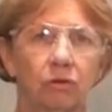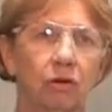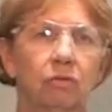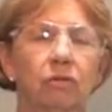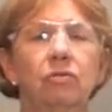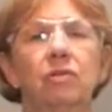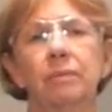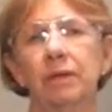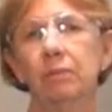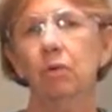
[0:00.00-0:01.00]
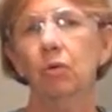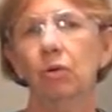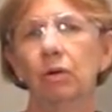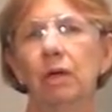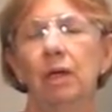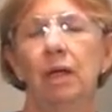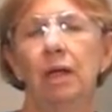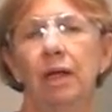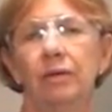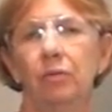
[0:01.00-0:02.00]
you don't use them anymore
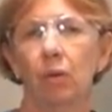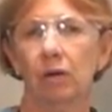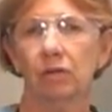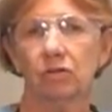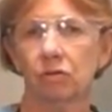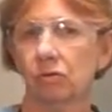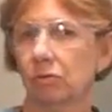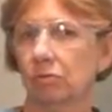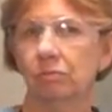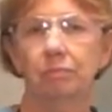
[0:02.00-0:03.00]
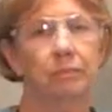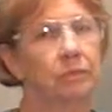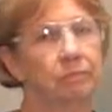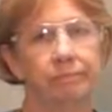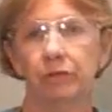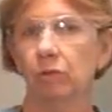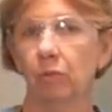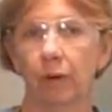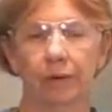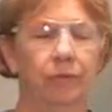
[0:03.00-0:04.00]
and you want to do
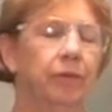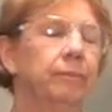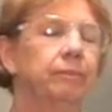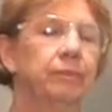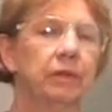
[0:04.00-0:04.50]
away with them.